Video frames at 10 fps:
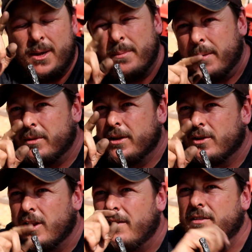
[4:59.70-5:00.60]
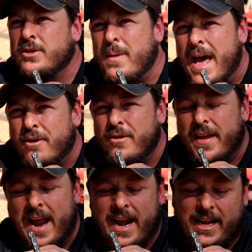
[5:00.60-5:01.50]
people either love this pattern or
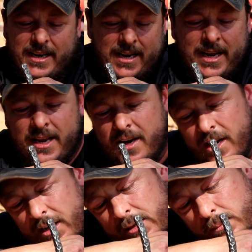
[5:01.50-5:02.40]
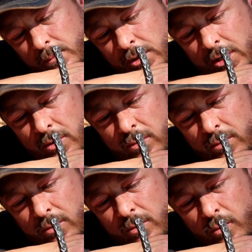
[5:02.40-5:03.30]
they hate it. And you know,
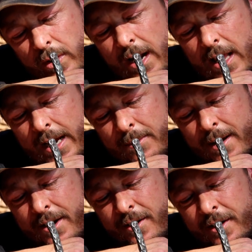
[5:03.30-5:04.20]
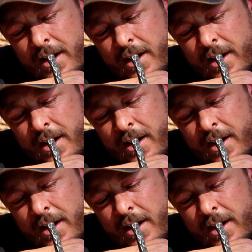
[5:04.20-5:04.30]
what I like about it on a